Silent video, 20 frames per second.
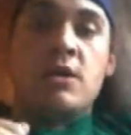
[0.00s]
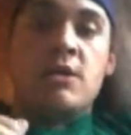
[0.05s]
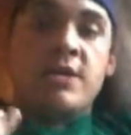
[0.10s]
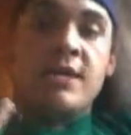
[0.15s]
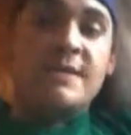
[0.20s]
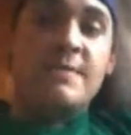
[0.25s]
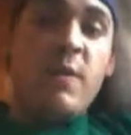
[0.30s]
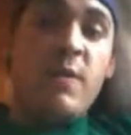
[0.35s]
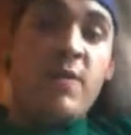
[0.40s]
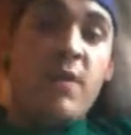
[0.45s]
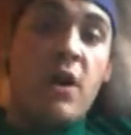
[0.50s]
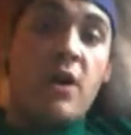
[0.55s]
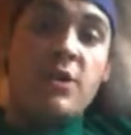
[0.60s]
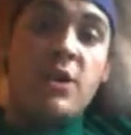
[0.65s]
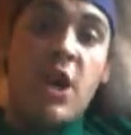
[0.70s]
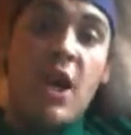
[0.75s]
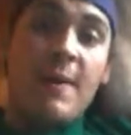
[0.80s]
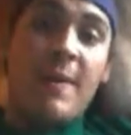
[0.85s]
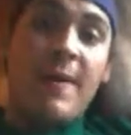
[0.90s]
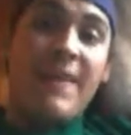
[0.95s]
So let's move on
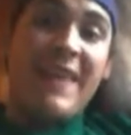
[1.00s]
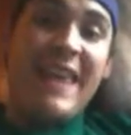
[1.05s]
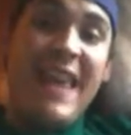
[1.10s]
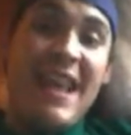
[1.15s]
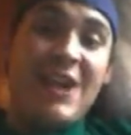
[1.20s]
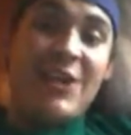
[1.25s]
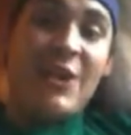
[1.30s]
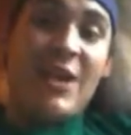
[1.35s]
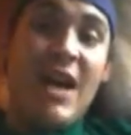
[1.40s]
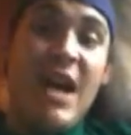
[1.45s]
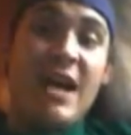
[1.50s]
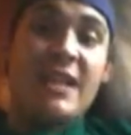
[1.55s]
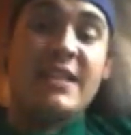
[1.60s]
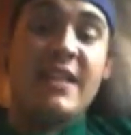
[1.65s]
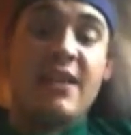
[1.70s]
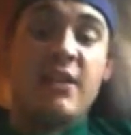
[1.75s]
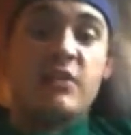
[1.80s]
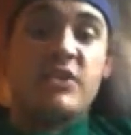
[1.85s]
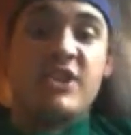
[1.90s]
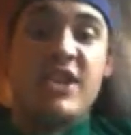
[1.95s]
and talk about the
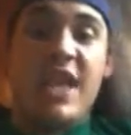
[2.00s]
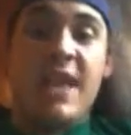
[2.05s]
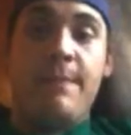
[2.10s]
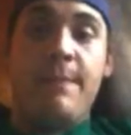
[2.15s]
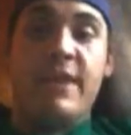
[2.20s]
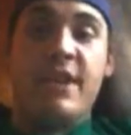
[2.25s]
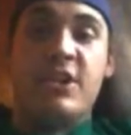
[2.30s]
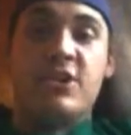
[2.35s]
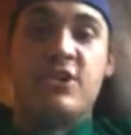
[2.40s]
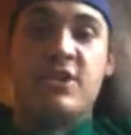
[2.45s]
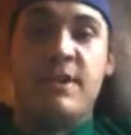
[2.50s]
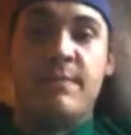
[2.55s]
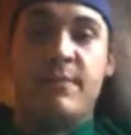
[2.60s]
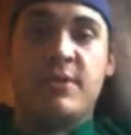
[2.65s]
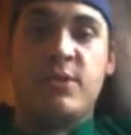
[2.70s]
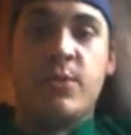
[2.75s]
Intercontinental Championship